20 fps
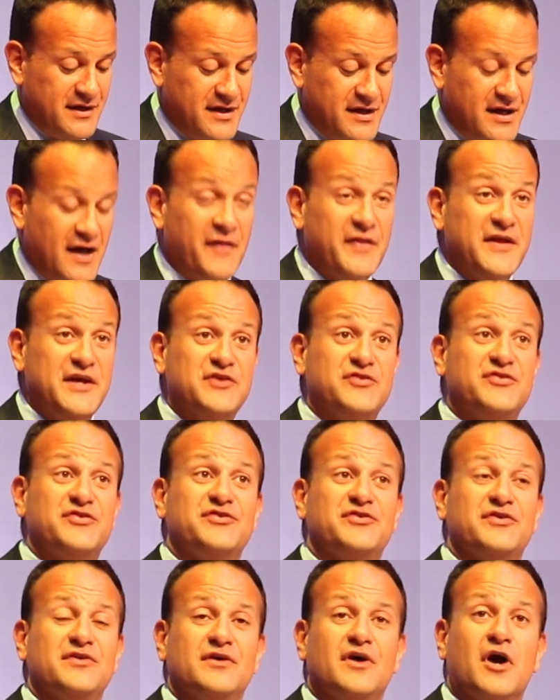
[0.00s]
And
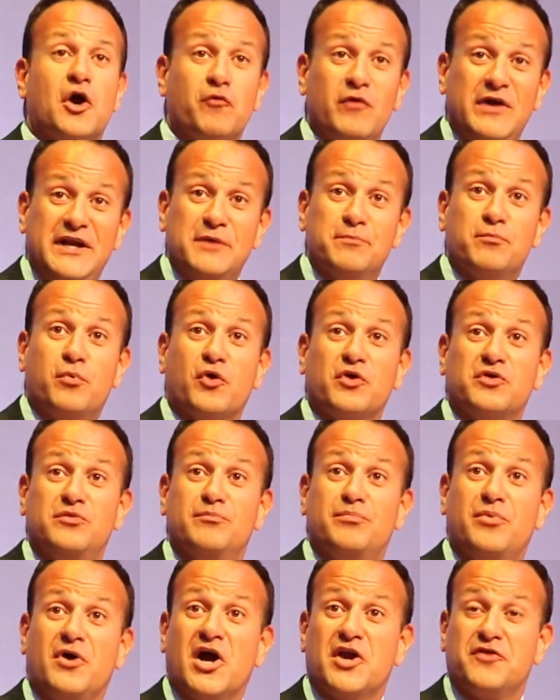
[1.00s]
these are a really
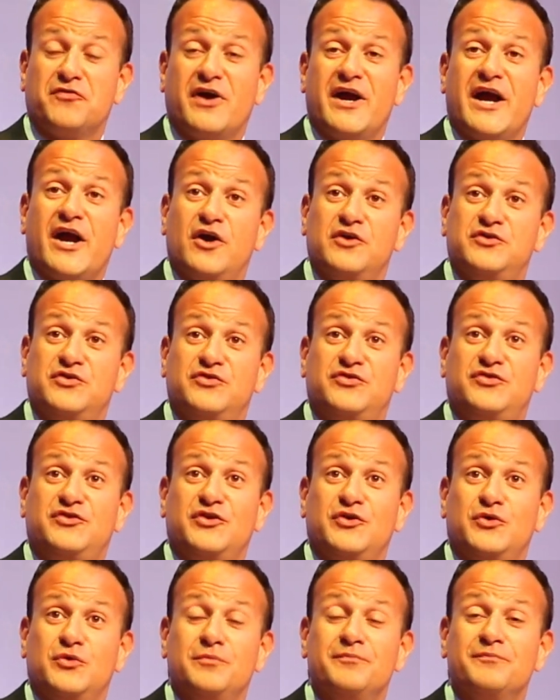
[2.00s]
important part of our heritage
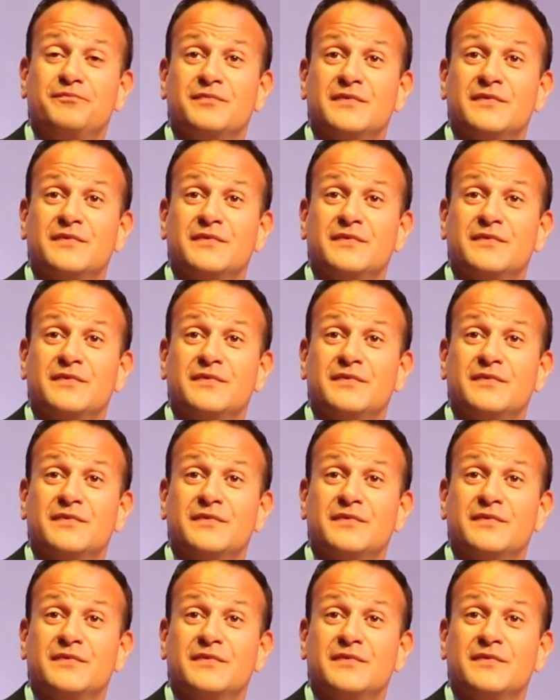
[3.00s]
too,